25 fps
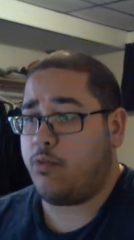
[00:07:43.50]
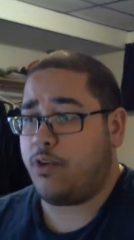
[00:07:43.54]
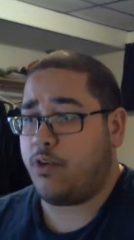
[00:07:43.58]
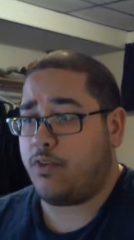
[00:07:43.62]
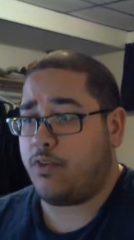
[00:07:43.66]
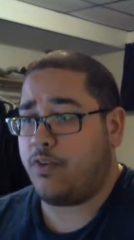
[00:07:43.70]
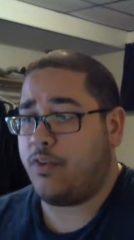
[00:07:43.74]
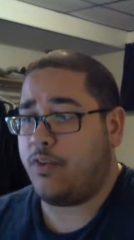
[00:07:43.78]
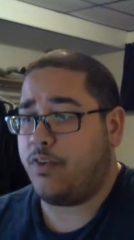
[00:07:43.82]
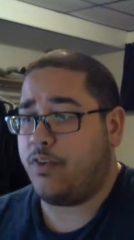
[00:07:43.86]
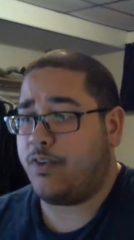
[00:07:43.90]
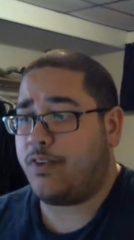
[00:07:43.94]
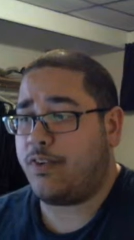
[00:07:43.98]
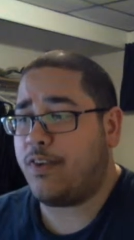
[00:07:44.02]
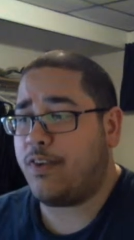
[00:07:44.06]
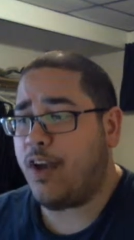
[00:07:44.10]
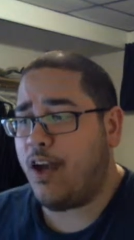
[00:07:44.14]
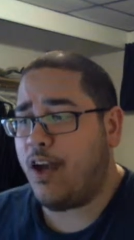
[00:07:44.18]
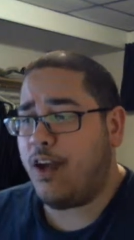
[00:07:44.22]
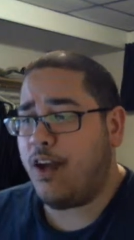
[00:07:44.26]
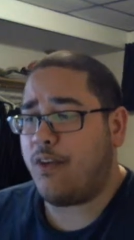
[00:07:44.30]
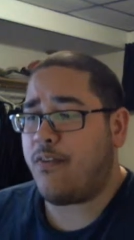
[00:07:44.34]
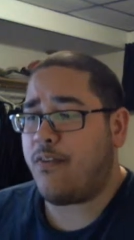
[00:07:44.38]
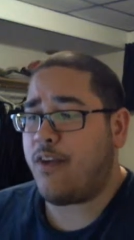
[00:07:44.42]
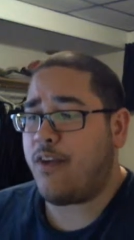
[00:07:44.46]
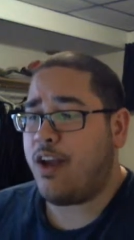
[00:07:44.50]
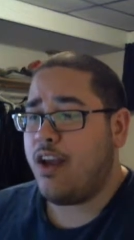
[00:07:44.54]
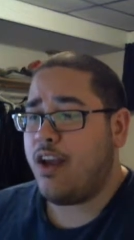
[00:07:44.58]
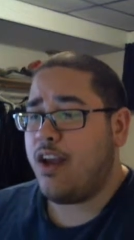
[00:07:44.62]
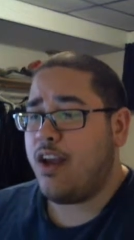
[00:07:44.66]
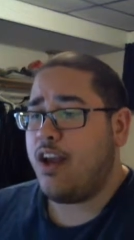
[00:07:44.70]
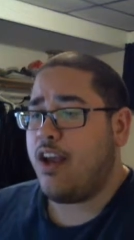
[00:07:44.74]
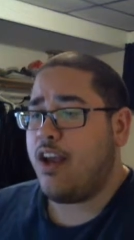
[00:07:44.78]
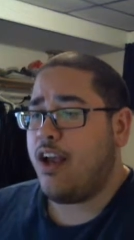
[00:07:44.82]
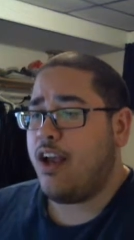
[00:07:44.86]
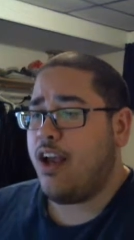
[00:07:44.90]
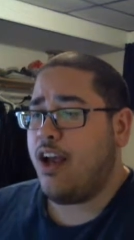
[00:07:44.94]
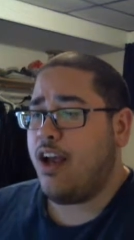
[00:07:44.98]
personal stuff.
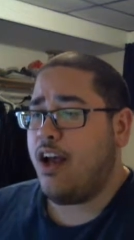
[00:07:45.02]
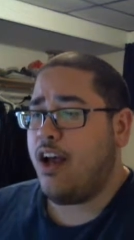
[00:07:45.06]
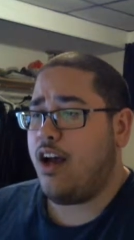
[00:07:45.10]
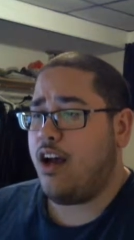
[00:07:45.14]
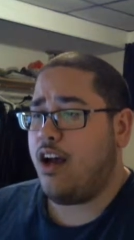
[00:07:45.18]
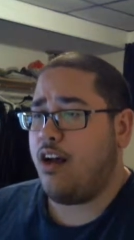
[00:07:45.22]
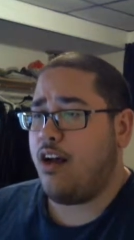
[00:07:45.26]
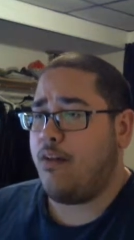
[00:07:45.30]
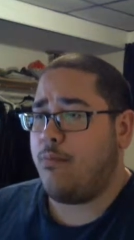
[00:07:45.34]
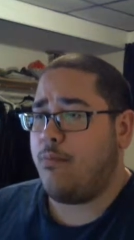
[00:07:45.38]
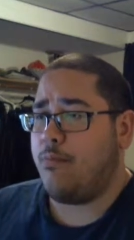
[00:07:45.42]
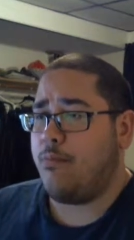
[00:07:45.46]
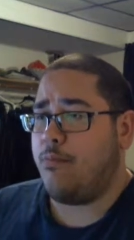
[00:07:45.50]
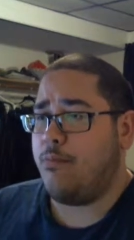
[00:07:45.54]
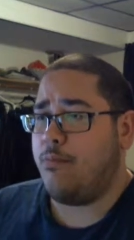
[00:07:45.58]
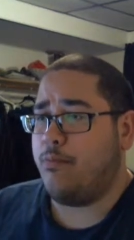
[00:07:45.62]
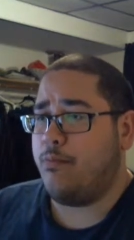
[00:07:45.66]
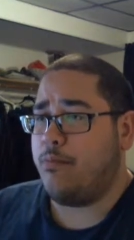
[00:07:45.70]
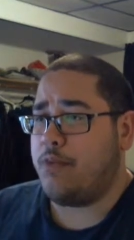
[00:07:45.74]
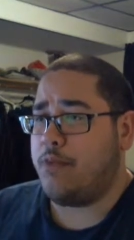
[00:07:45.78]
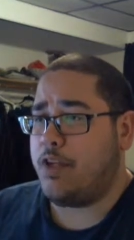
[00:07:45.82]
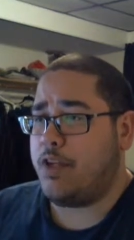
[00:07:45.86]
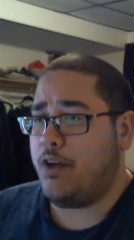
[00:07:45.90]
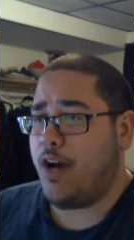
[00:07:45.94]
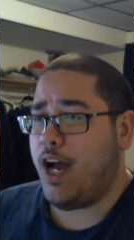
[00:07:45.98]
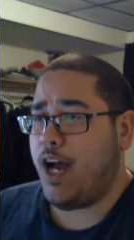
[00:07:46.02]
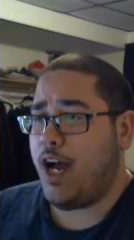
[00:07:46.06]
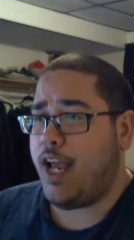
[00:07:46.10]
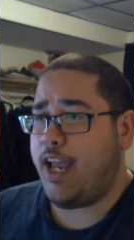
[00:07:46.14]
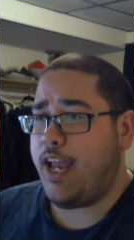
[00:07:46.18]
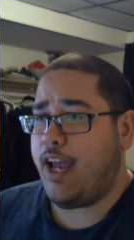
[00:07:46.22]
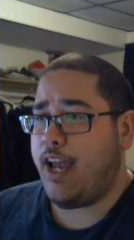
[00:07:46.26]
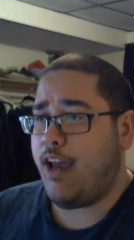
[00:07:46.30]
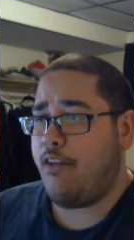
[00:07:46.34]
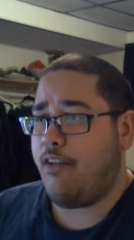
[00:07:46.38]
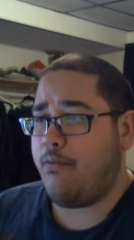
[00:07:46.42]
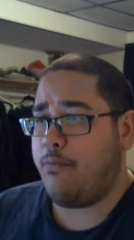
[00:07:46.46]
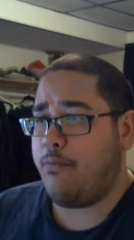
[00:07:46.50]
Um, you know, I
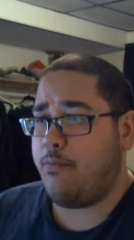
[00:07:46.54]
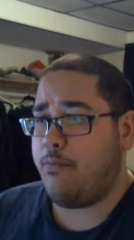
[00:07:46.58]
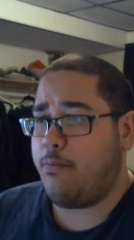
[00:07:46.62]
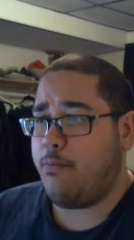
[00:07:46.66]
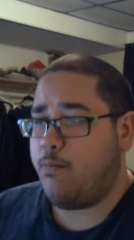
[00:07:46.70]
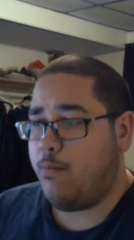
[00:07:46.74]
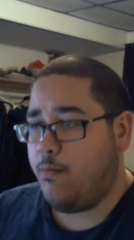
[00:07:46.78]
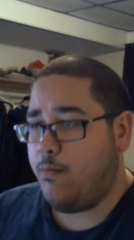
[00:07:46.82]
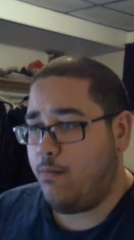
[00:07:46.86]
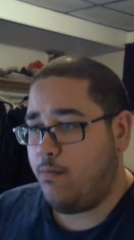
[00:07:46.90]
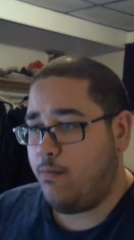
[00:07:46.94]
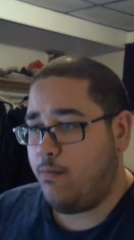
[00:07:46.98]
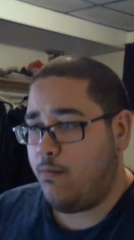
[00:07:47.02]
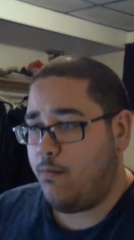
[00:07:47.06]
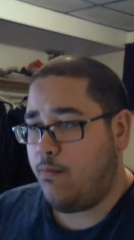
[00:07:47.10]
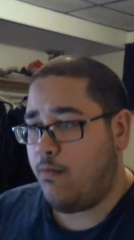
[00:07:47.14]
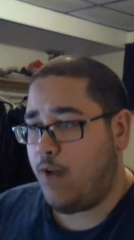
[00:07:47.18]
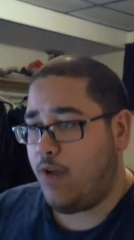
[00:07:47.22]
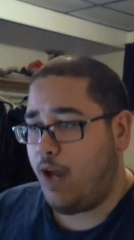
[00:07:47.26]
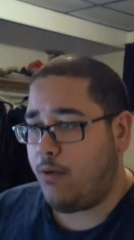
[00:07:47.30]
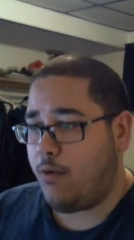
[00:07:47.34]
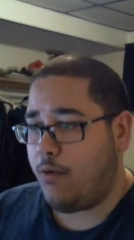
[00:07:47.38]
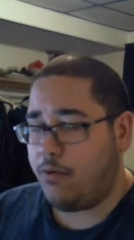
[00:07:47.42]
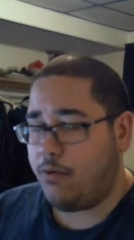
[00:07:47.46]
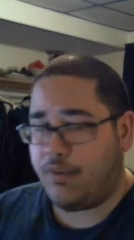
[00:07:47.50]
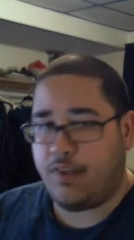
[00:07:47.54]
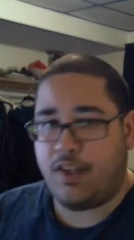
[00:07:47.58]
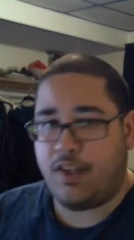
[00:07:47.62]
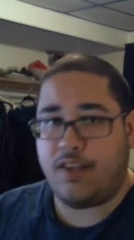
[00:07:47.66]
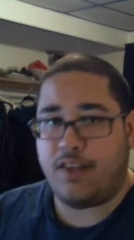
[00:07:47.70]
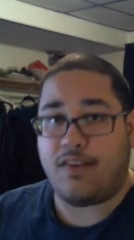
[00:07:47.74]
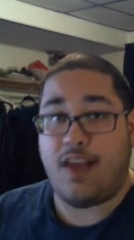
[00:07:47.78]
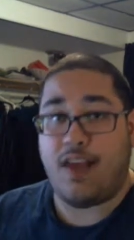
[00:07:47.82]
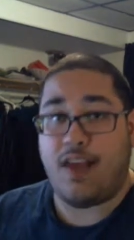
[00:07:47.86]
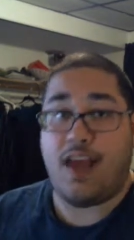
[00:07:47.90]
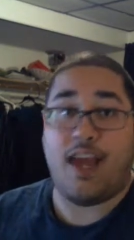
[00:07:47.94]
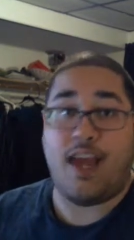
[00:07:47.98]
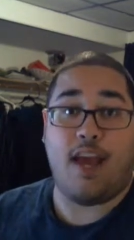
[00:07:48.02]
have, I will say
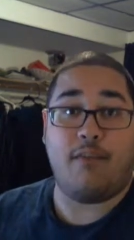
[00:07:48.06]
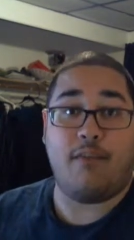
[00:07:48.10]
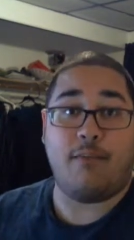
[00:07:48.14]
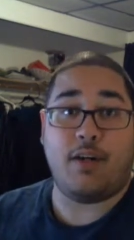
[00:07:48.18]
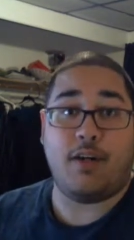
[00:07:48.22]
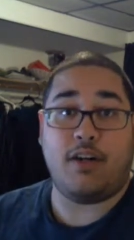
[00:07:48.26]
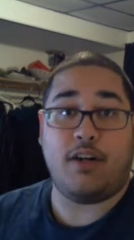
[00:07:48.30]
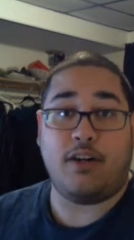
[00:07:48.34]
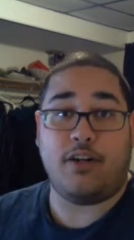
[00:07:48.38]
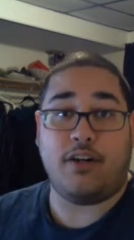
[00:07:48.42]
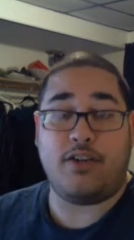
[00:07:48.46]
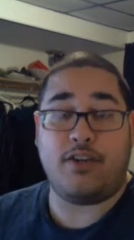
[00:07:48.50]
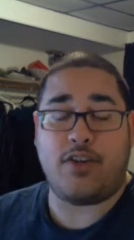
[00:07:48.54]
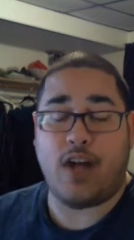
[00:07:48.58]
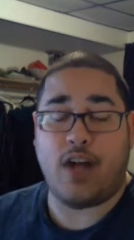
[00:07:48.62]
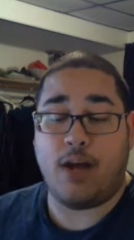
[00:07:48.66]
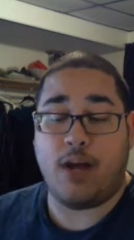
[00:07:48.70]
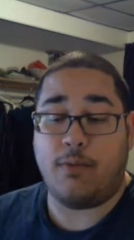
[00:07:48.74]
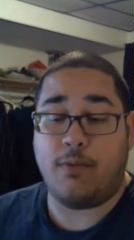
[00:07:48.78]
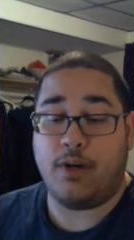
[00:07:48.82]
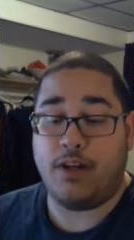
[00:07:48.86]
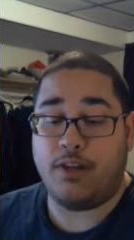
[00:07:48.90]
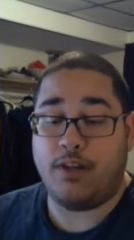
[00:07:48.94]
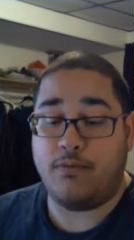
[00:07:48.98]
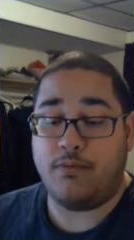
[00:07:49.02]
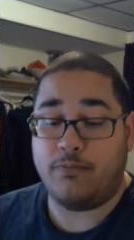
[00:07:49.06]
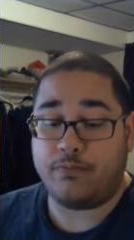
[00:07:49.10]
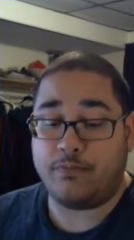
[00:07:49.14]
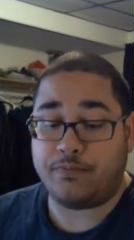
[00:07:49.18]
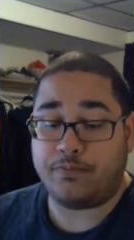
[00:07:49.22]
this, I have been on a job hunt.